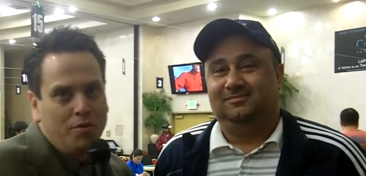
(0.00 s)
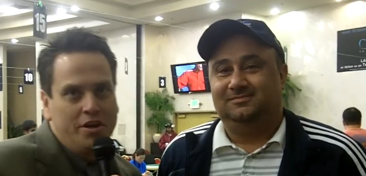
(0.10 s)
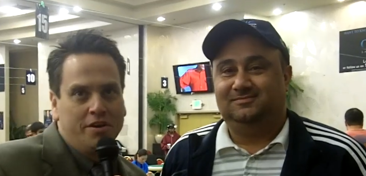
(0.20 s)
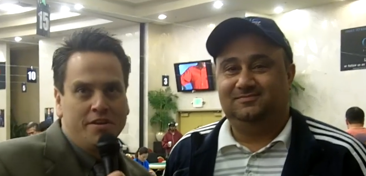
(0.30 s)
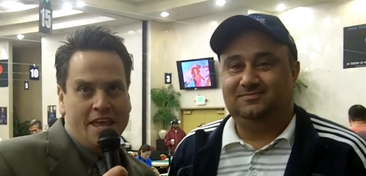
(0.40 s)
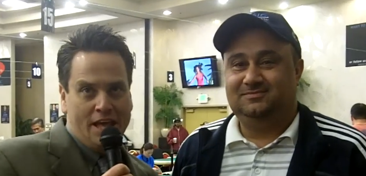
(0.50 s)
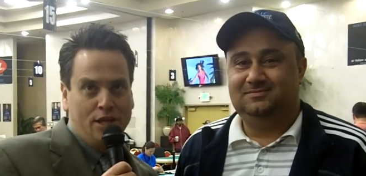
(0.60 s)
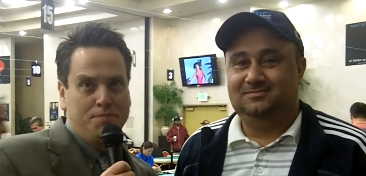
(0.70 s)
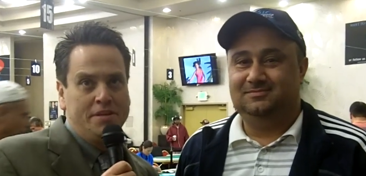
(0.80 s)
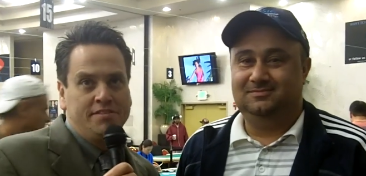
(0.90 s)
Speaker 1: We're here in
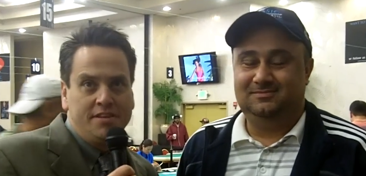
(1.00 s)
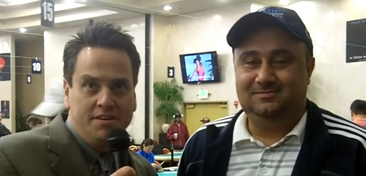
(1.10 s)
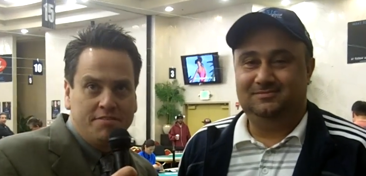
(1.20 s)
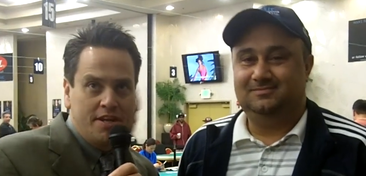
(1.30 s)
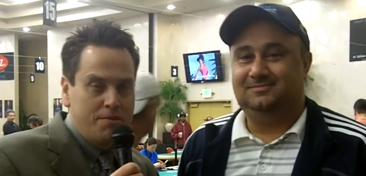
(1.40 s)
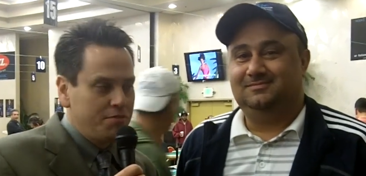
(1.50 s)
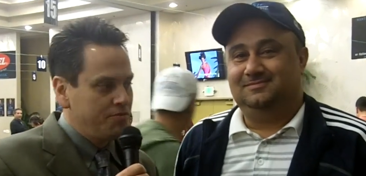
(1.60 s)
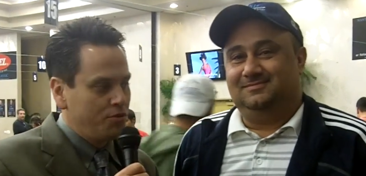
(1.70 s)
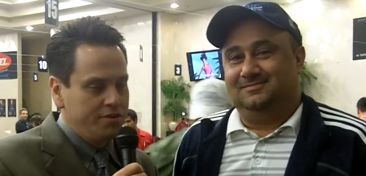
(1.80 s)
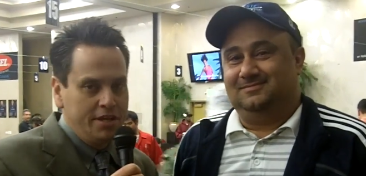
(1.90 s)
LAPC event number
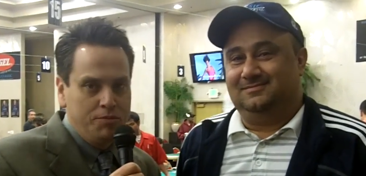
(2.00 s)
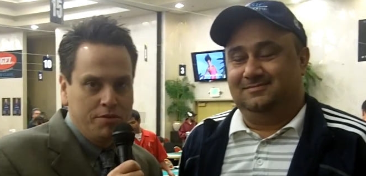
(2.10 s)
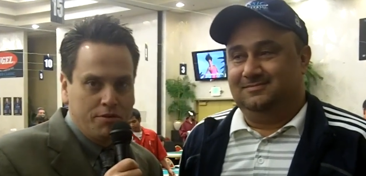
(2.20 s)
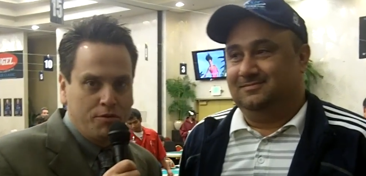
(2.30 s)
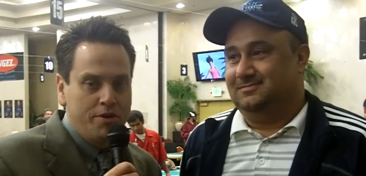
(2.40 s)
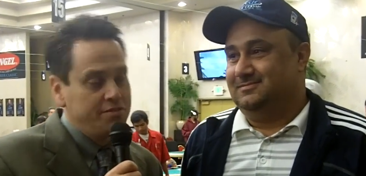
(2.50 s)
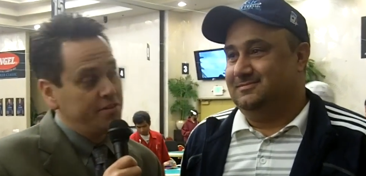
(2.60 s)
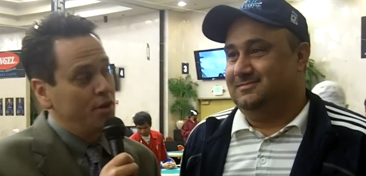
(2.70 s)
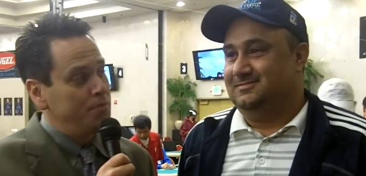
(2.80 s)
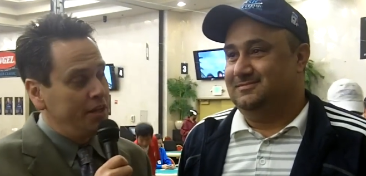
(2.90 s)
14 with Chris,
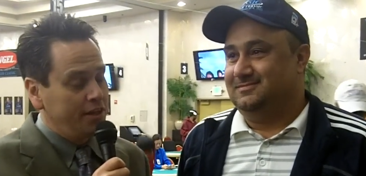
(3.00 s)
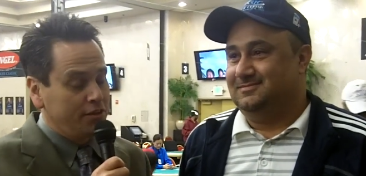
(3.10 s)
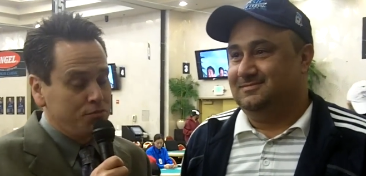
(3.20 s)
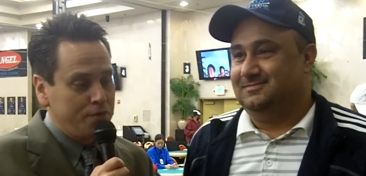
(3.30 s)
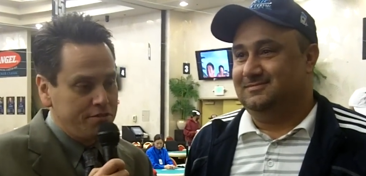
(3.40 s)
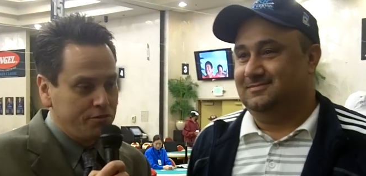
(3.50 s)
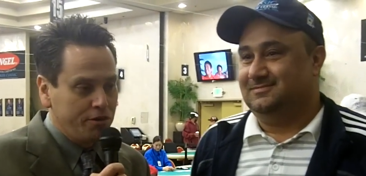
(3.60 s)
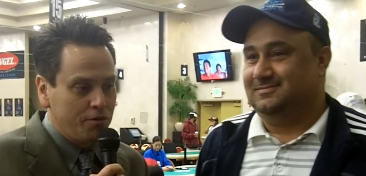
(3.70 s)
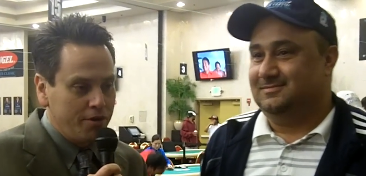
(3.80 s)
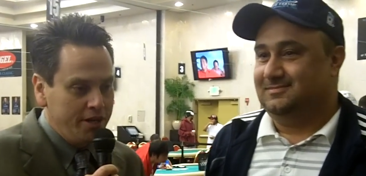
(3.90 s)
the Armenian Express
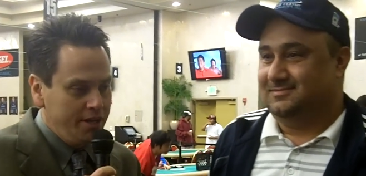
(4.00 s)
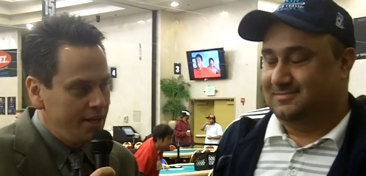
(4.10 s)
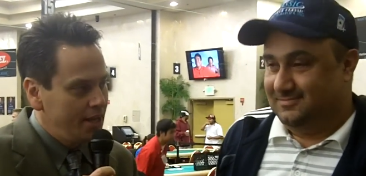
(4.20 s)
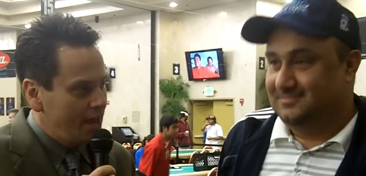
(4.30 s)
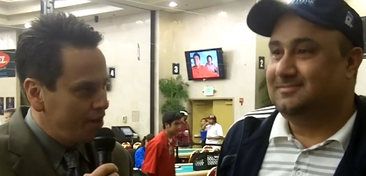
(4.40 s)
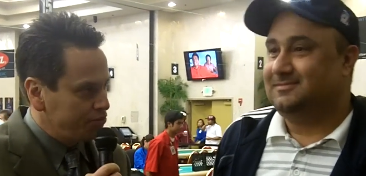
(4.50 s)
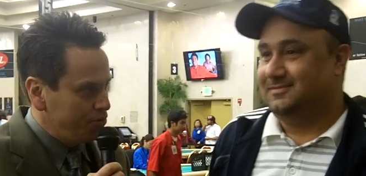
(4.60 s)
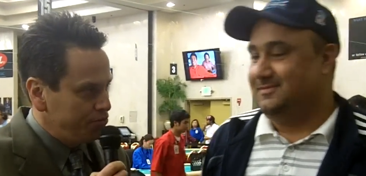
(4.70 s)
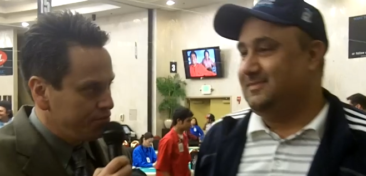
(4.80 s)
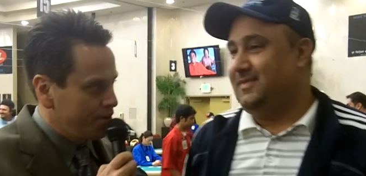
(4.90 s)
Grigorian. How's it
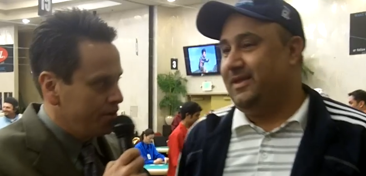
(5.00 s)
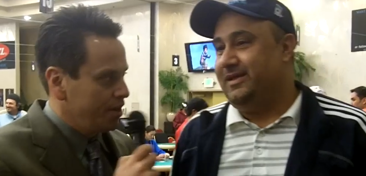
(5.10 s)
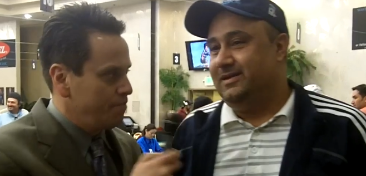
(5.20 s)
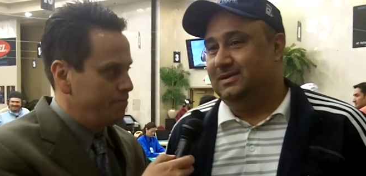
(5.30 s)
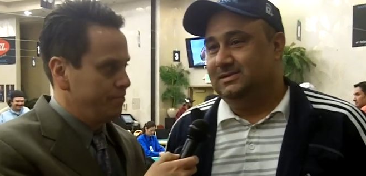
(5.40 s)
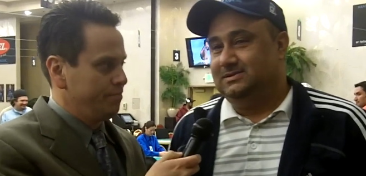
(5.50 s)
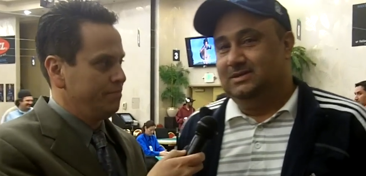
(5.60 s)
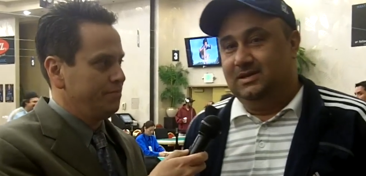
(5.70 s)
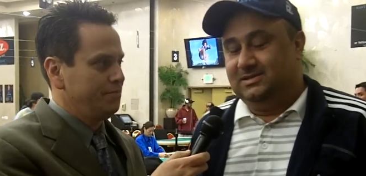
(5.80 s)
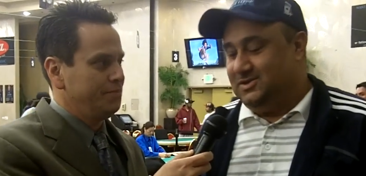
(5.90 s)
going so far today?
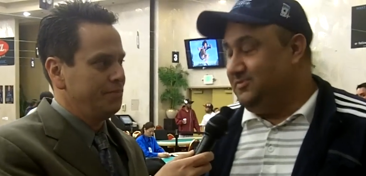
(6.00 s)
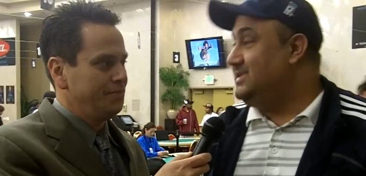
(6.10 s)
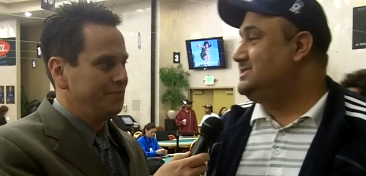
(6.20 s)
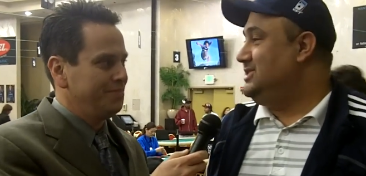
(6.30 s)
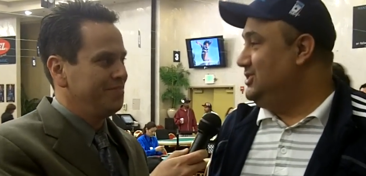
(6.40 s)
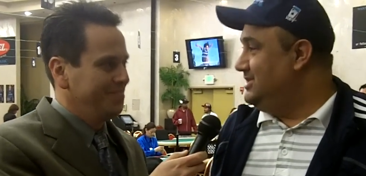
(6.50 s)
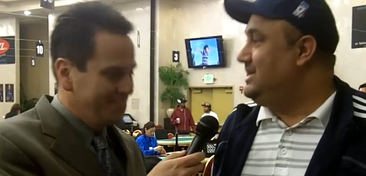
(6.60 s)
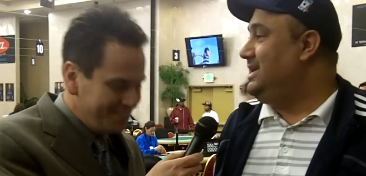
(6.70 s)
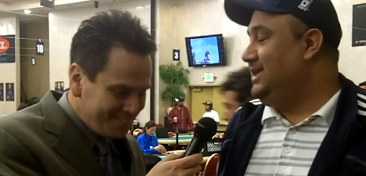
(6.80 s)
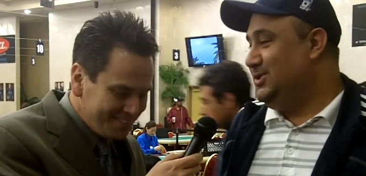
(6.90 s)
Speaker 2: So far, so
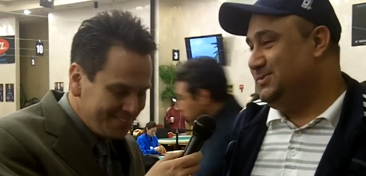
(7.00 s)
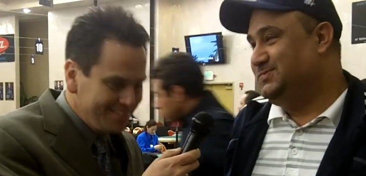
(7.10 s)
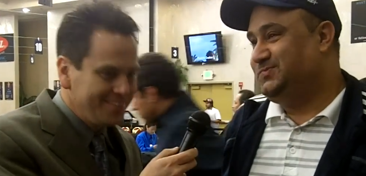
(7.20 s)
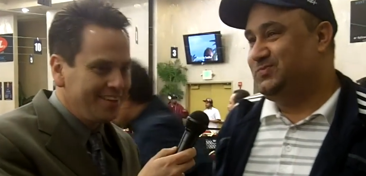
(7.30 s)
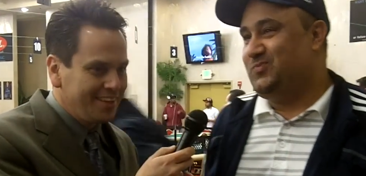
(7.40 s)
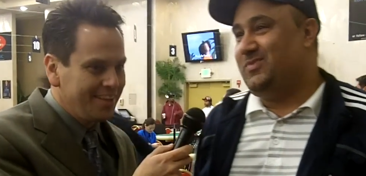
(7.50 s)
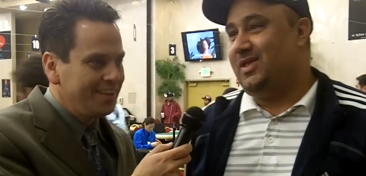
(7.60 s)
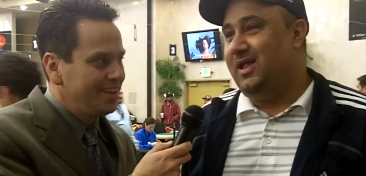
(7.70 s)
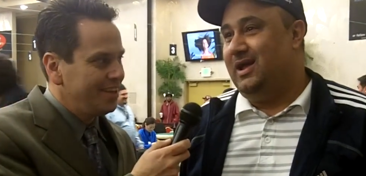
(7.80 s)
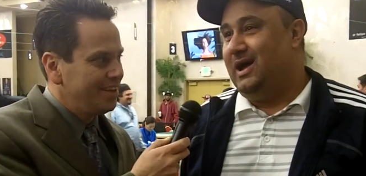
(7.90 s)
good. Thank you.
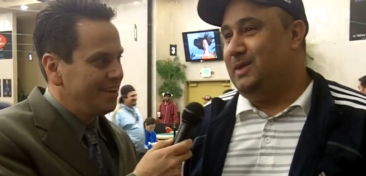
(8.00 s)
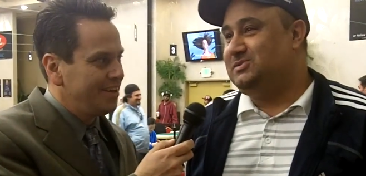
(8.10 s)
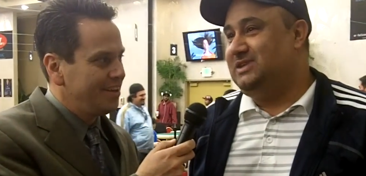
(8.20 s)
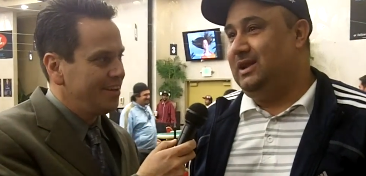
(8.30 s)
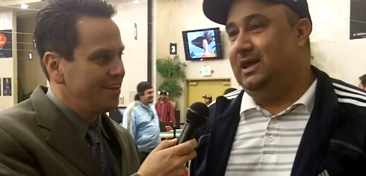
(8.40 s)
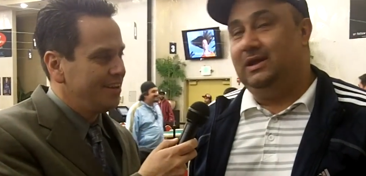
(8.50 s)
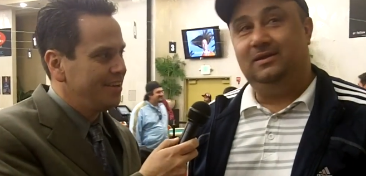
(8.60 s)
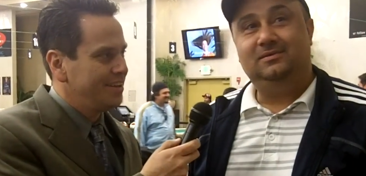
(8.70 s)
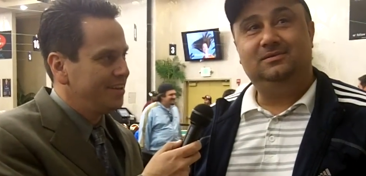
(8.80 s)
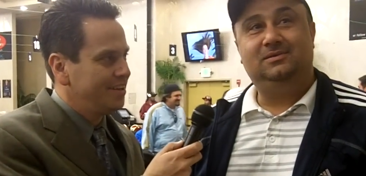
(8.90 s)
I'm still
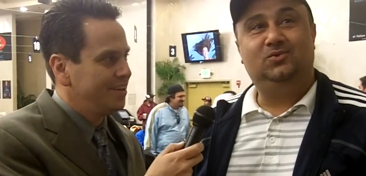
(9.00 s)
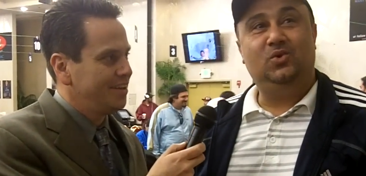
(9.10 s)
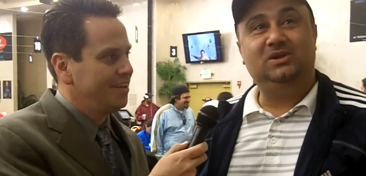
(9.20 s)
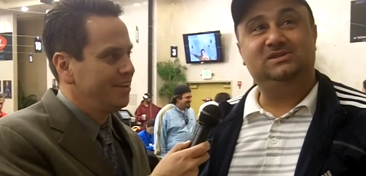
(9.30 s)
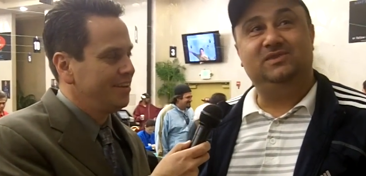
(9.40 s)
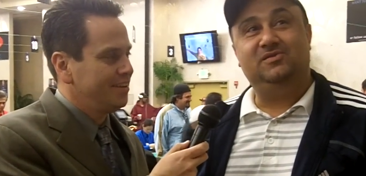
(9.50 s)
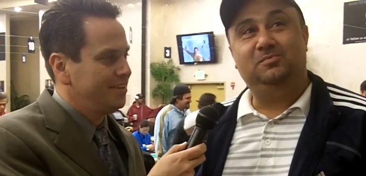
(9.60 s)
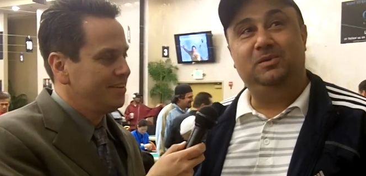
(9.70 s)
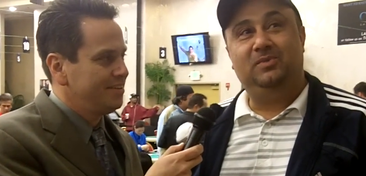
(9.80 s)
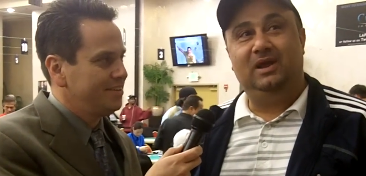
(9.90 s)
in.
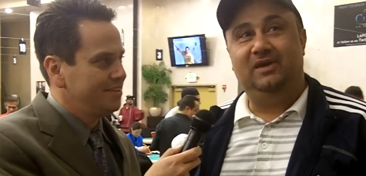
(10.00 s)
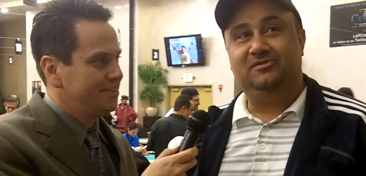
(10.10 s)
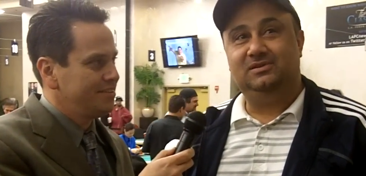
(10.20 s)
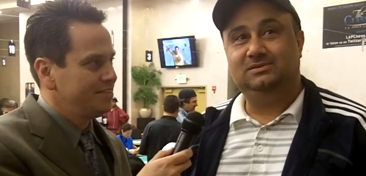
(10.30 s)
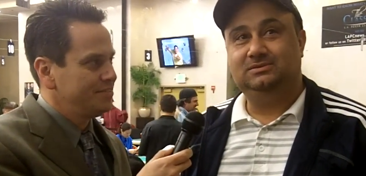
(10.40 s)
27 people left.